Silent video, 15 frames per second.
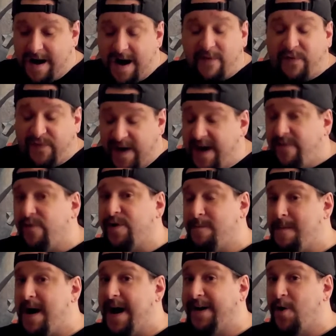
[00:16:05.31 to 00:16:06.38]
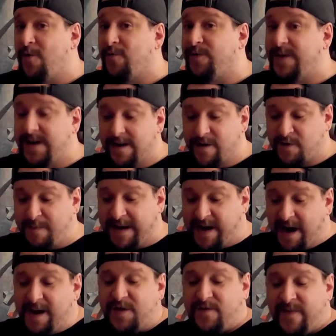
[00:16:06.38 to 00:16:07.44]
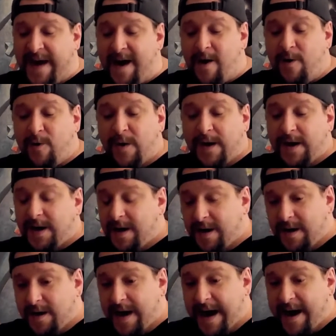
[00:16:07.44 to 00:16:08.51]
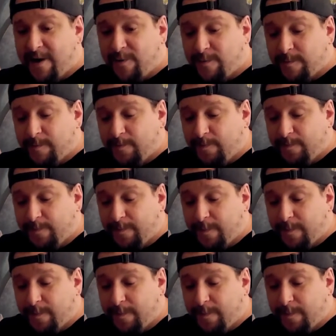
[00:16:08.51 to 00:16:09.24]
a favorite of mine over the years because of how